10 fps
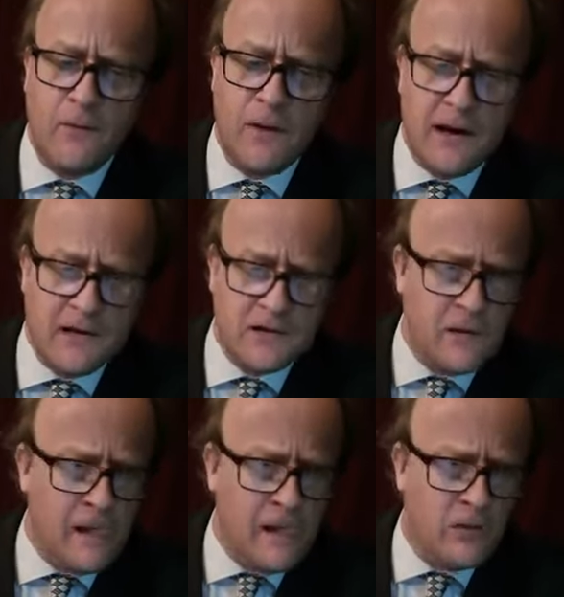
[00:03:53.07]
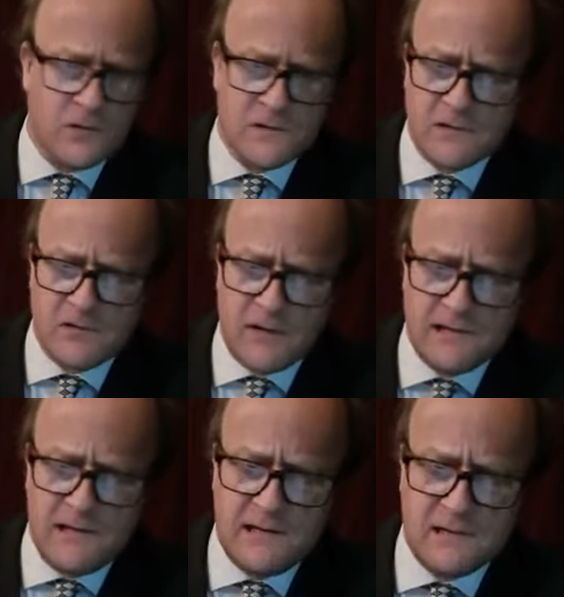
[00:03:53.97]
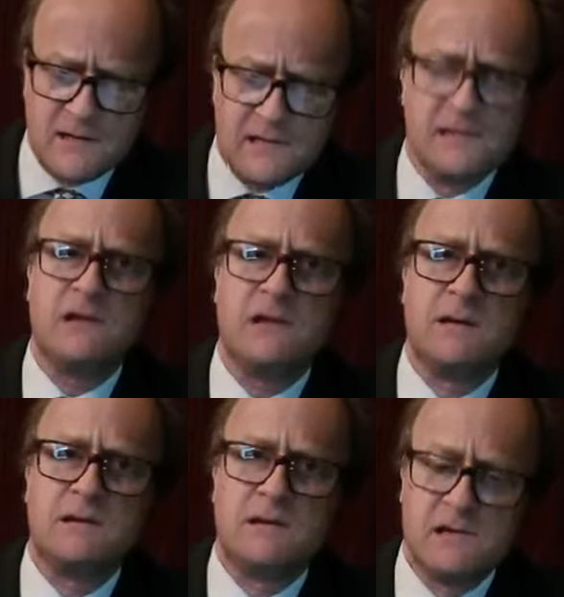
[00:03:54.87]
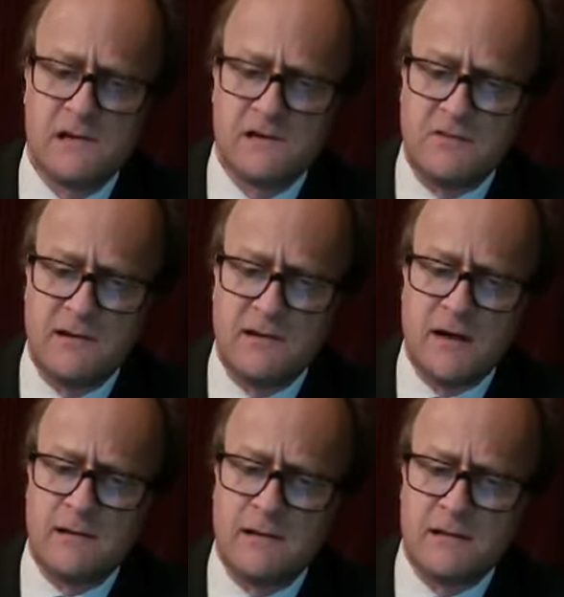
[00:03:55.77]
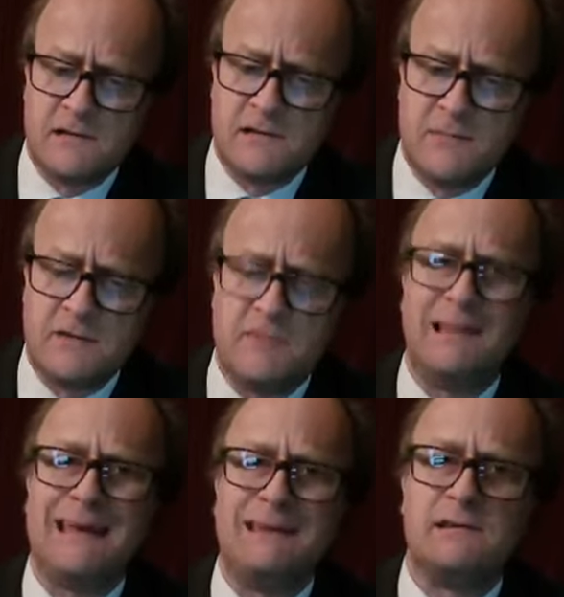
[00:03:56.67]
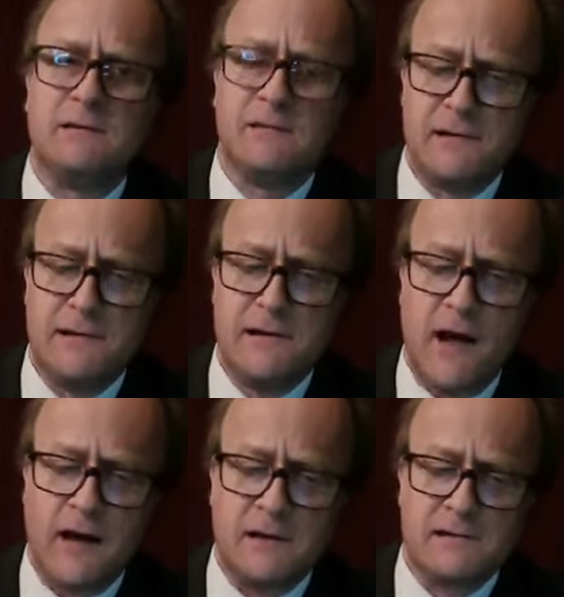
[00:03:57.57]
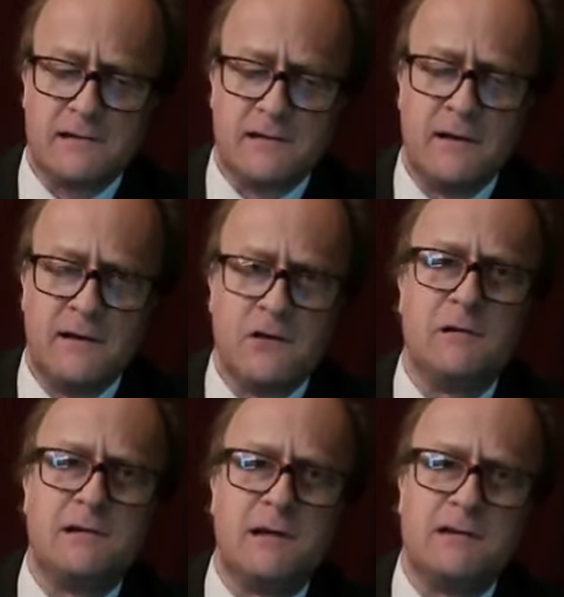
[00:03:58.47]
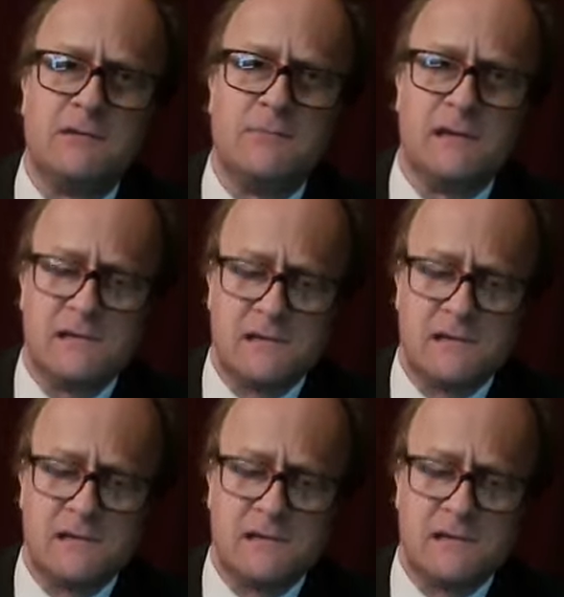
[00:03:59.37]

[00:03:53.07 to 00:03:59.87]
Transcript: where he had once or twice eaten eccentric dishes of cutlets made of lentils and nuts that pretended to be